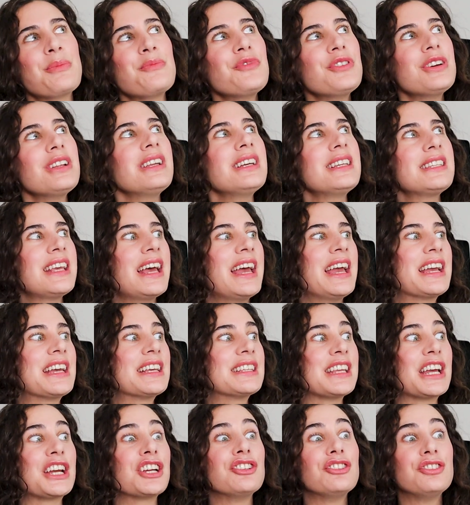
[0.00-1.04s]
I'm really saying
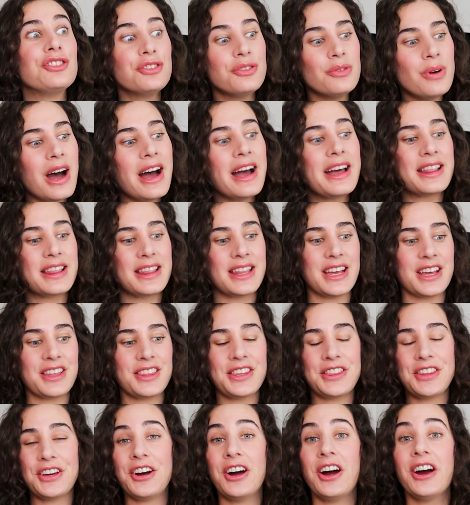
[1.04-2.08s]
is, like, do I think
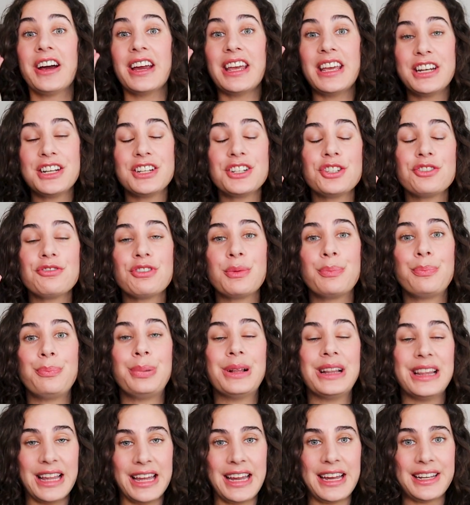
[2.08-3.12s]
that there are industry
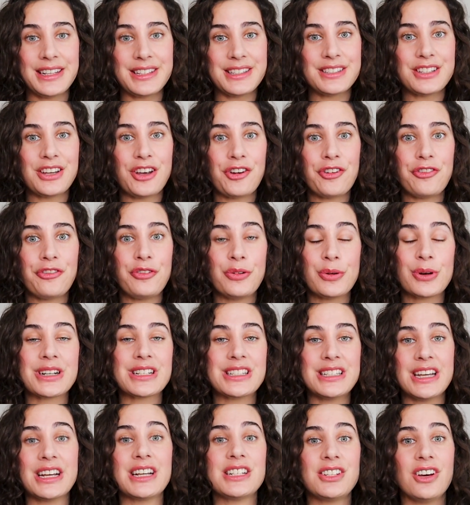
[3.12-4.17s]
plants for
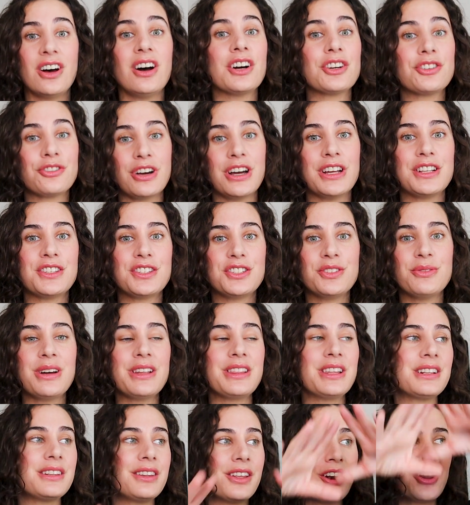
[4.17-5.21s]
TikTok trends? Do I
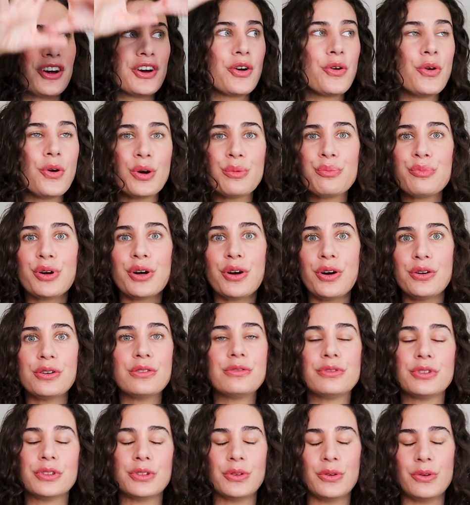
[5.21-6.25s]
think that our corporate
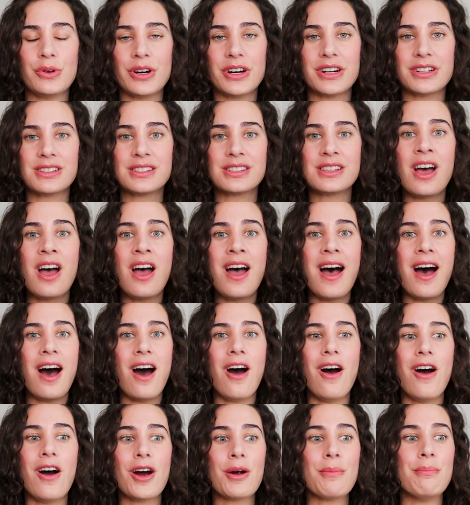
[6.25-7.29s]
overlords
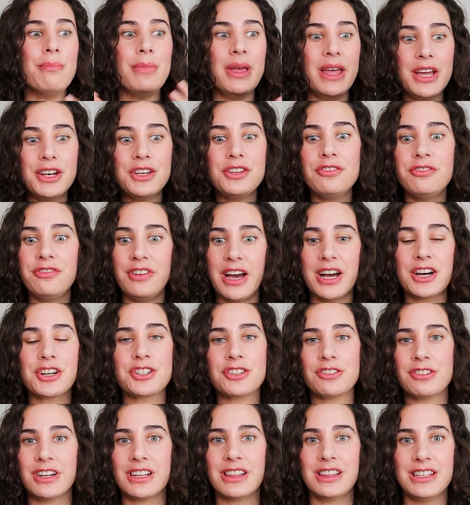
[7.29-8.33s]
are
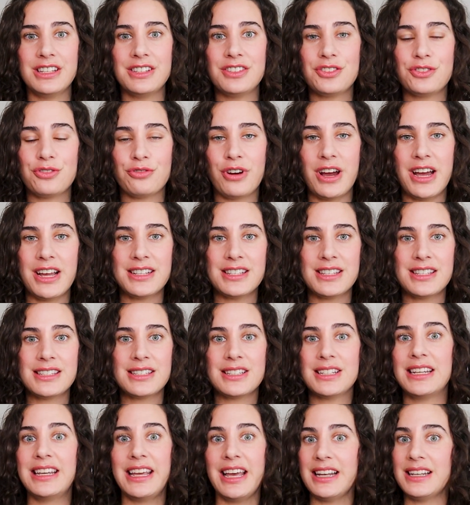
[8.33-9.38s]
manufacturing these trends
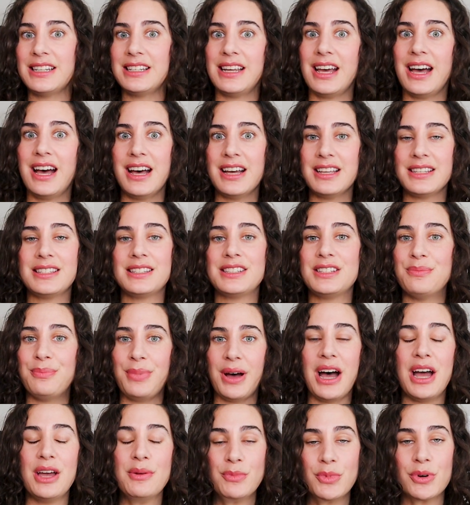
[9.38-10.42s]
to get us to
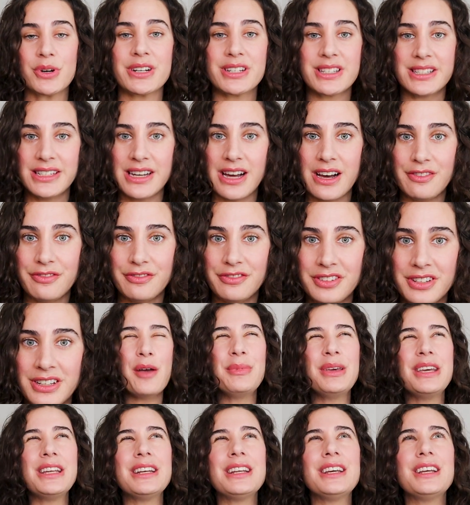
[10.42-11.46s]
buy more stuff? I
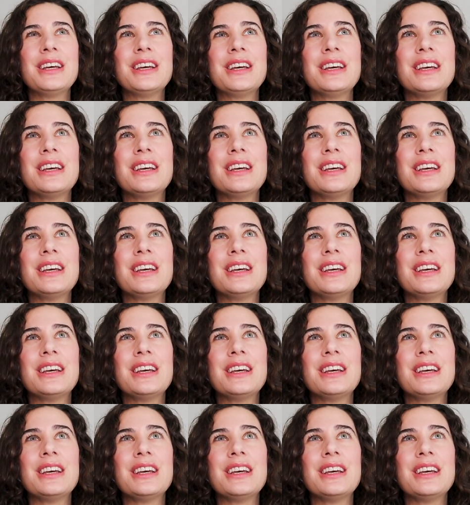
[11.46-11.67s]
mean,